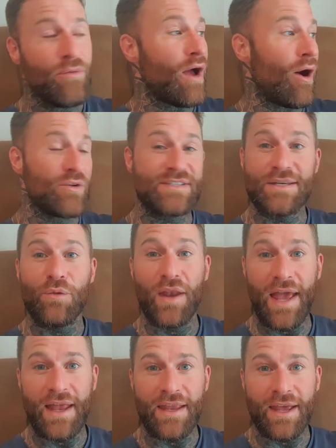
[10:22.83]
I'll see when
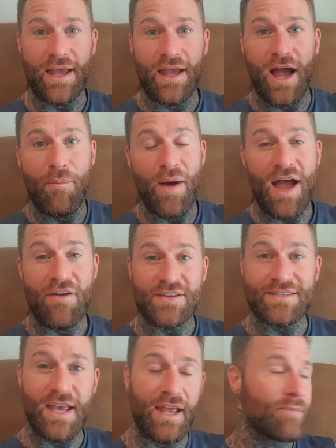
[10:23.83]
I edit. I might either
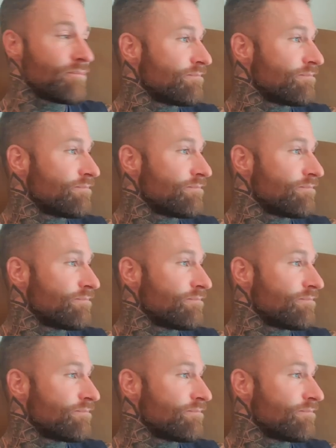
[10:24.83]
say,